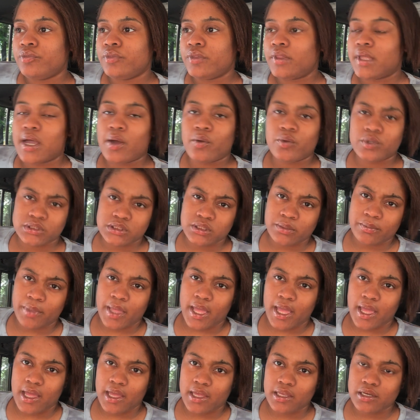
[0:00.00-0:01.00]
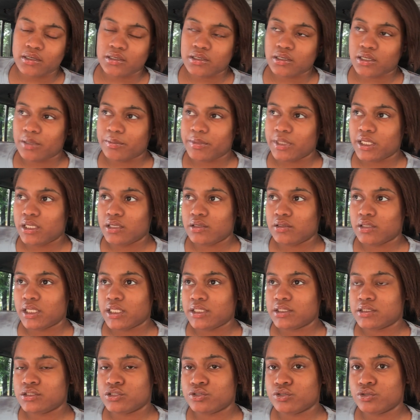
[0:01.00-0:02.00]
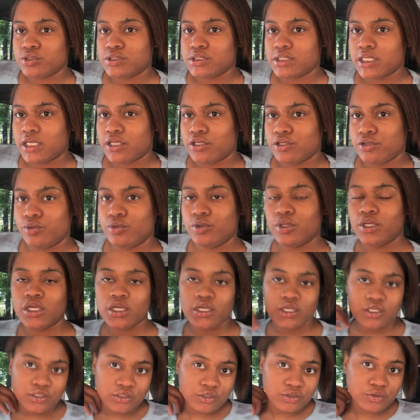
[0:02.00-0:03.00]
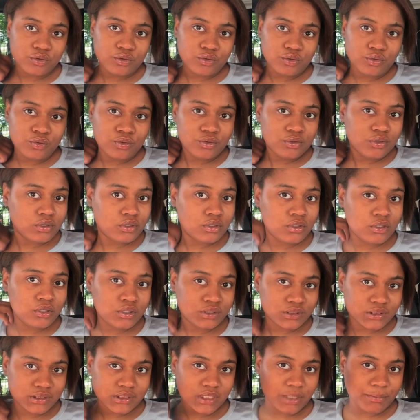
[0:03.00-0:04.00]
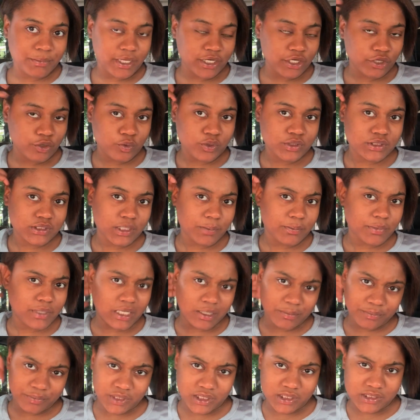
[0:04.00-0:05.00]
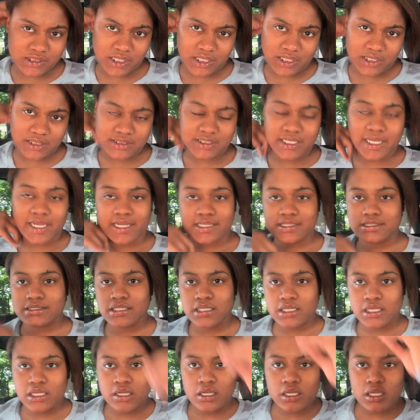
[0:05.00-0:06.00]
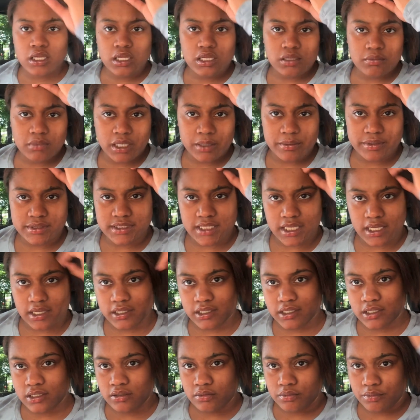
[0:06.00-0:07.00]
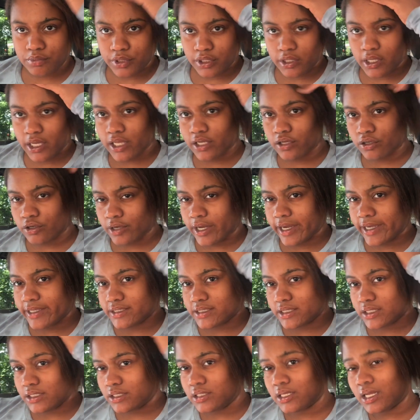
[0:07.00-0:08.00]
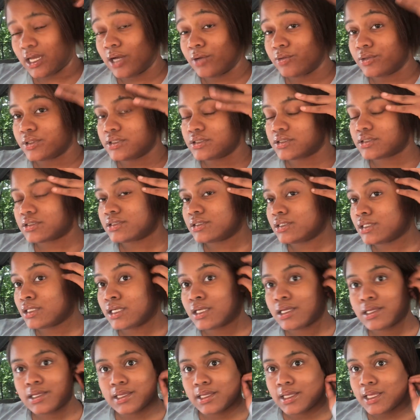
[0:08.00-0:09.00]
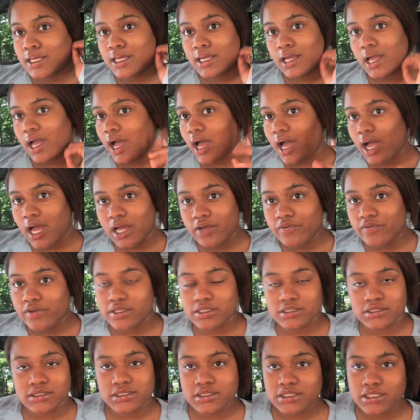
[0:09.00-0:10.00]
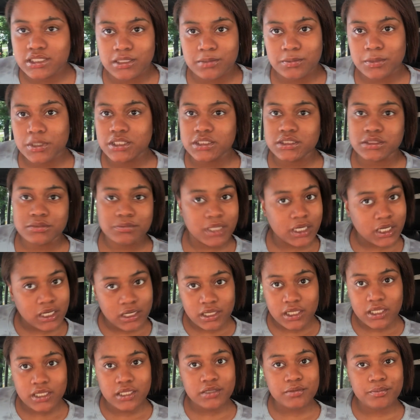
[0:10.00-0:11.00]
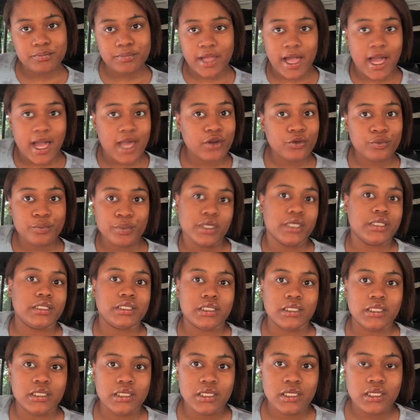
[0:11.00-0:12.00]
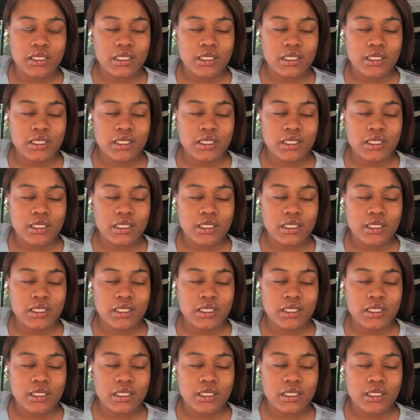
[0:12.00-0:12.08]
that wasn't bad. I mean, they do say I know some companies got attacked in my battalion, but I know I didn't. I fell asleep because my battle buddy